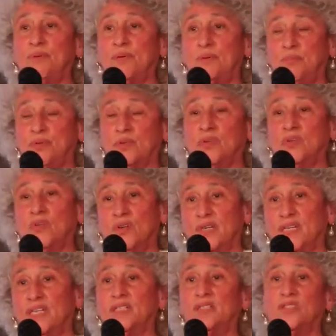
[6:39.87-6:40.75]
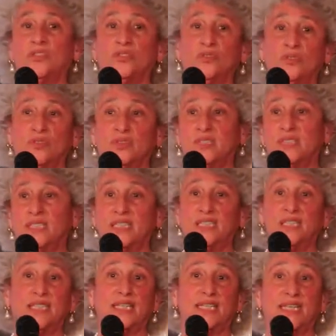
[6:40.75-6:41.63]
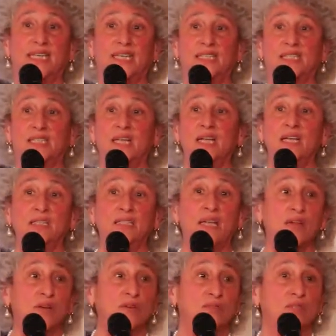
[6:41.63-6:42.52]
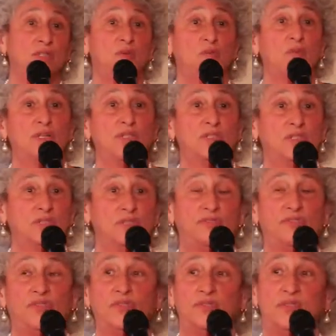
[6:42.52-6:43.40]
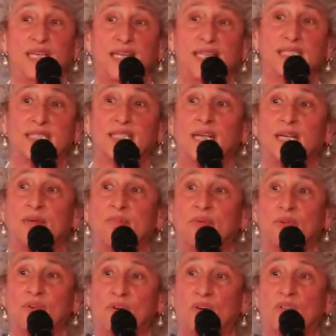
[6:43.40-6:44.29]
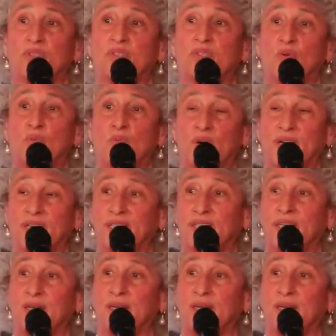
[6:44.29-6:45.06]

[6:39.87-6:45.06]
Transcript: people are going into schools and teaching kids not only what good food tastes like, but also where it